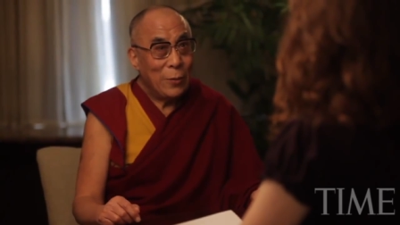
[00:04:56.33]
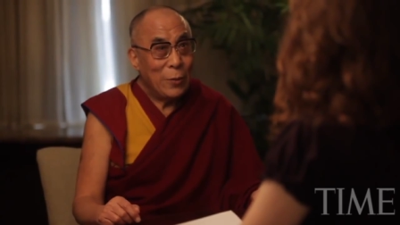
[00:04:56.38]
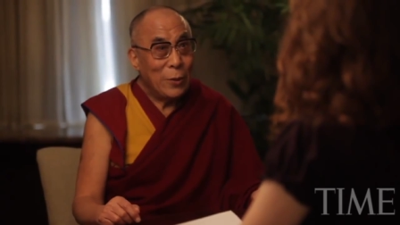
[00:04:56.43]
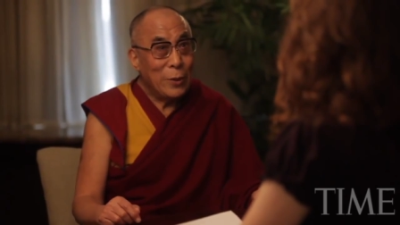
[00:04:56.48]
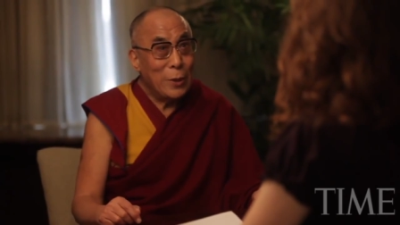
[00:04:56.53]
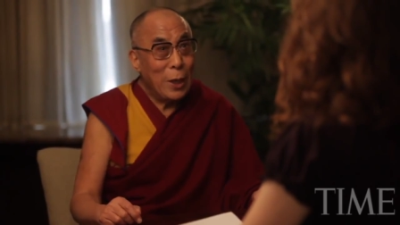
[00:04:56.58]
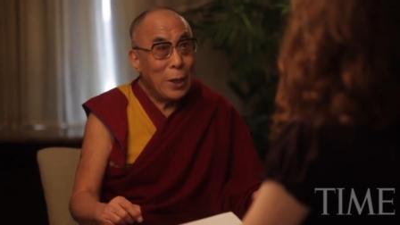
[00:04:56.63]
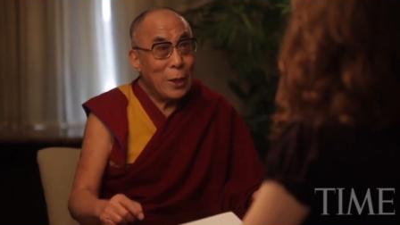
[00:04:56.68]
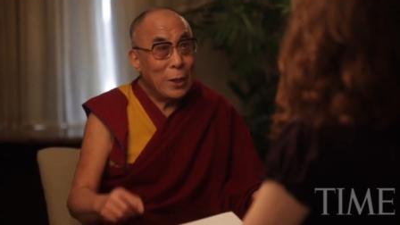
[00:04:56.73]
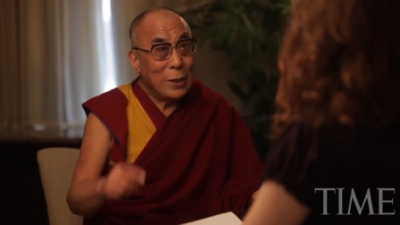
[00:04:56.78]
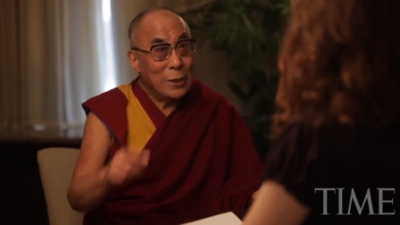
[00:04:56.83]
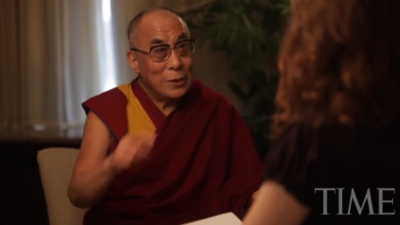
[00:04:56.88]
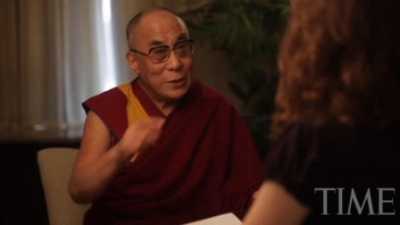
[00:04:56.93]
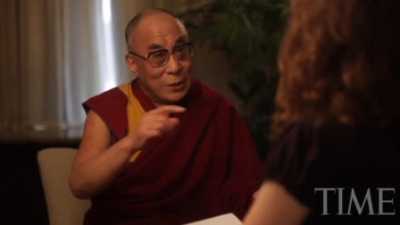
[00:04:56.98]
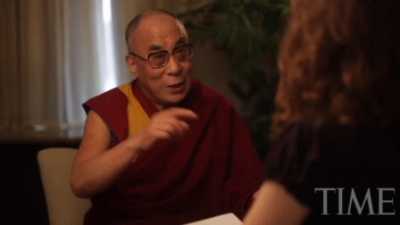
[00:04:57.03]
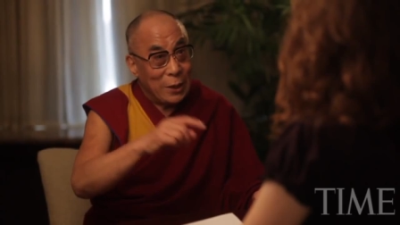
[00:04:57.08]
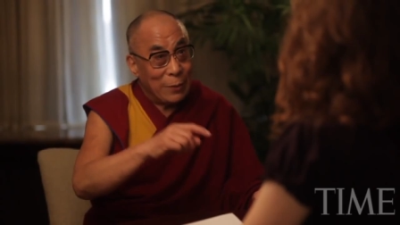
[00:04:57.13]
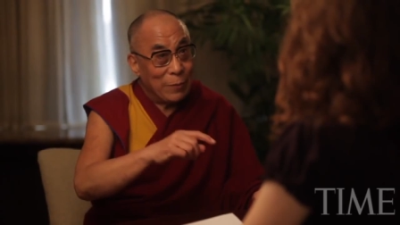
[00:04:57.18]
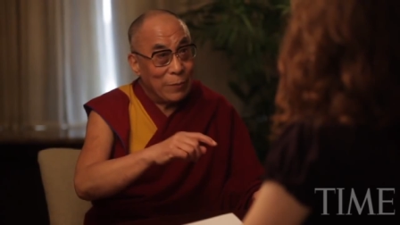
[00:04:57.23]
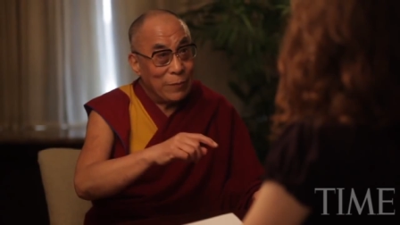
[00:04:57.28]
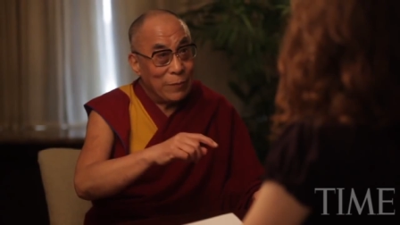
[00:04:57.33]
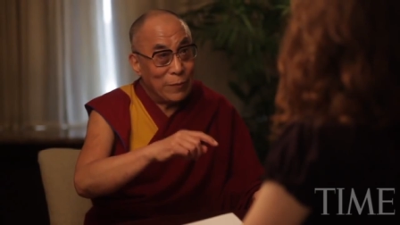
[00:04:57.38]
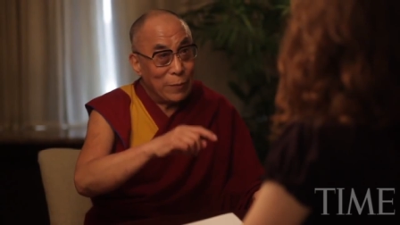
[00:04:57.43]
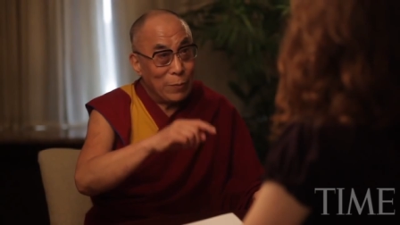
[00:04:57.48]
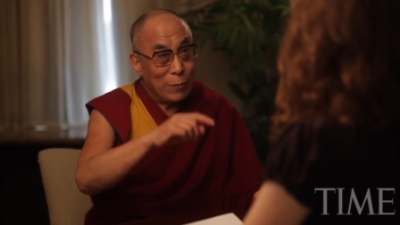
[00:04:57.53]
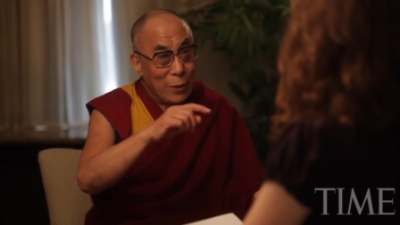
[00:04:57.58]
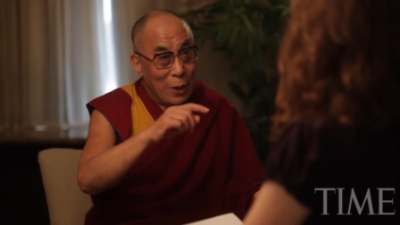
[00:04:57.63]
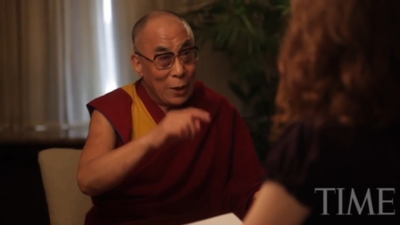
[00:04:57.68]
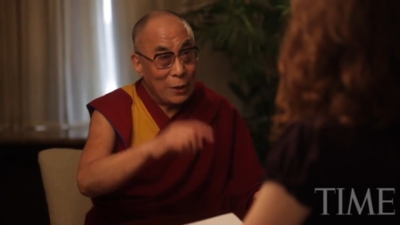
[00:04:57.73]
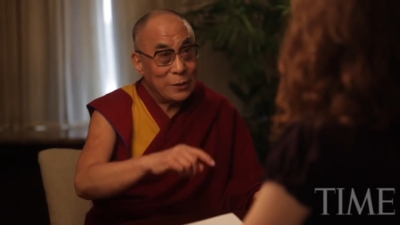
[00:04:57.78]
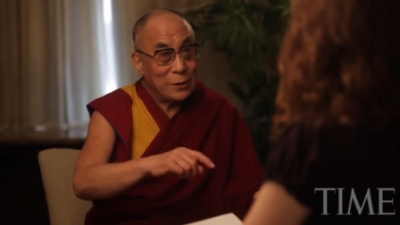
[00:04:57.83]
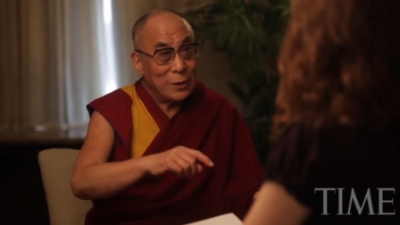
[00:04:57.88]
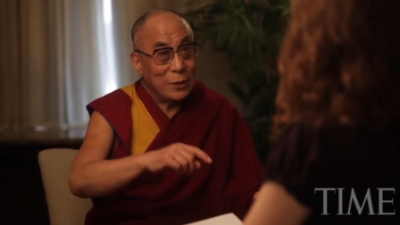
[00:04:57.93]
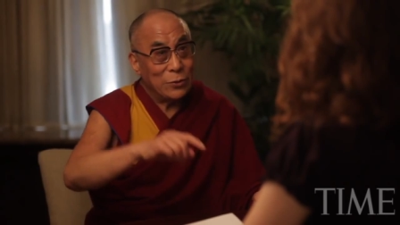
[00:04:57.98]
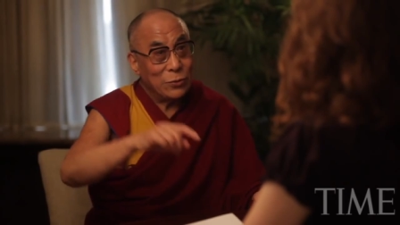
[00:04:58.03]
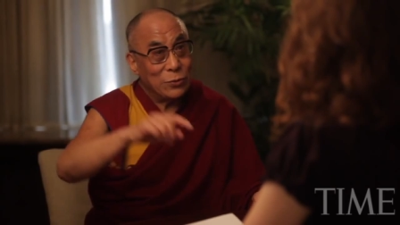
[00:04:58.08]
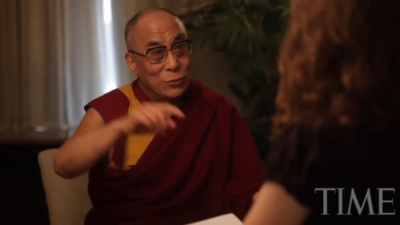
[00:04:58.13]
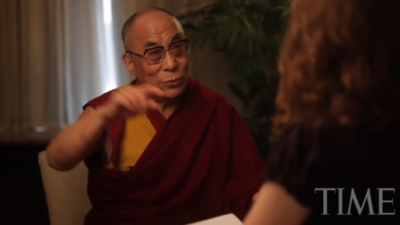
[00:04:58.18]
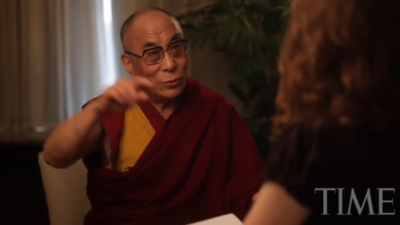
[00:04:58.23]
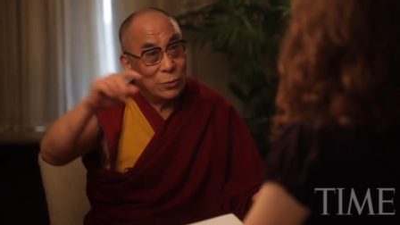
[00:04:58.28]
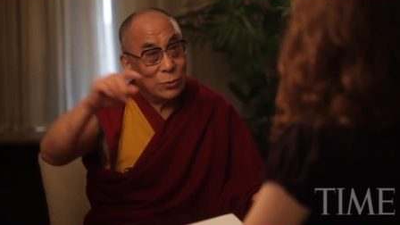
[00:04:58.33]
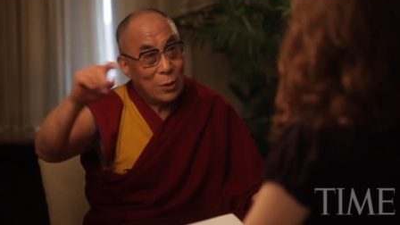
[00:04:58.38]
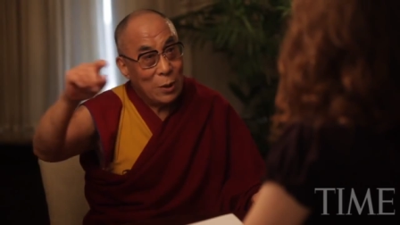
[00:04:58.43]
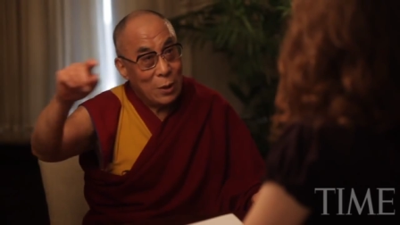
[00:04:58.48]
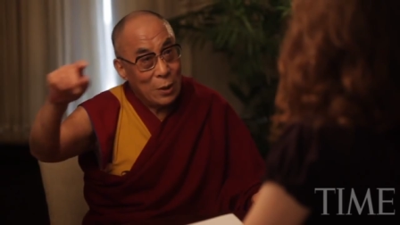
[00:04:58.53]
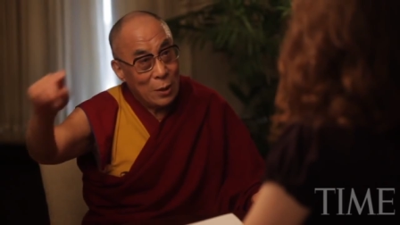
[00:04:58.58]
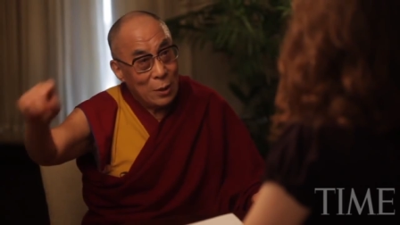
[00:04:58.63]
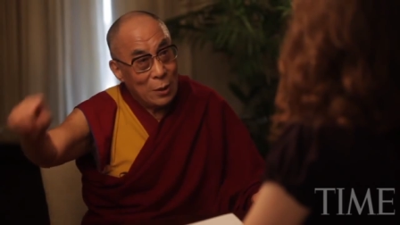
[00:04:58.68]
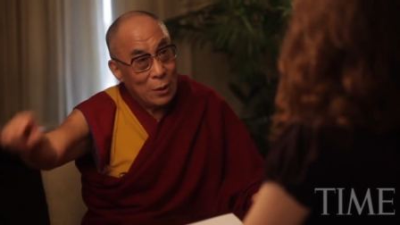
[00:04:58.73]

when I escaped from Lhasa to